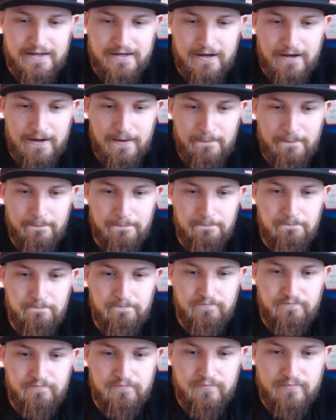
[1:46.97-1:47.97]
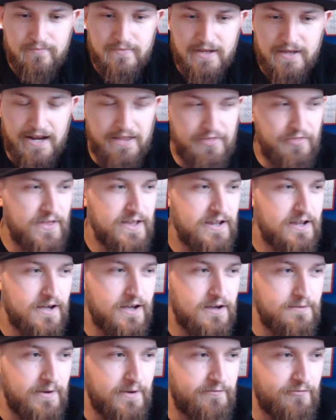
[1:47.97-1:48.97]
I think
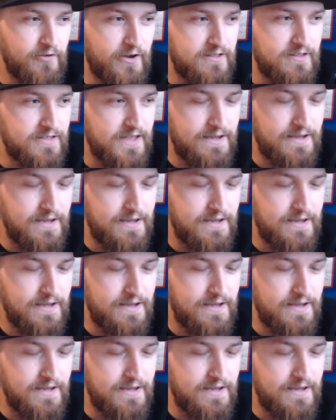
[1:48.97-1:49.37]
my friends